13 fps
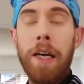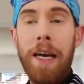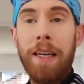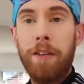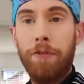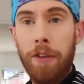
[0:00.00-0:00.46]

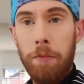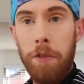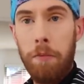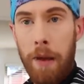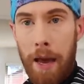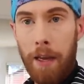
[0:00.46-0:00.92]
It's a
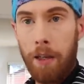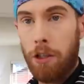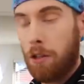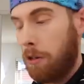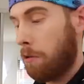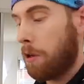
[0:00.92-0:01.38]
flimsy
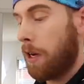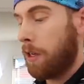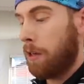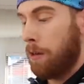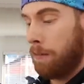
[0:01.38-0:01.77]
package, okay?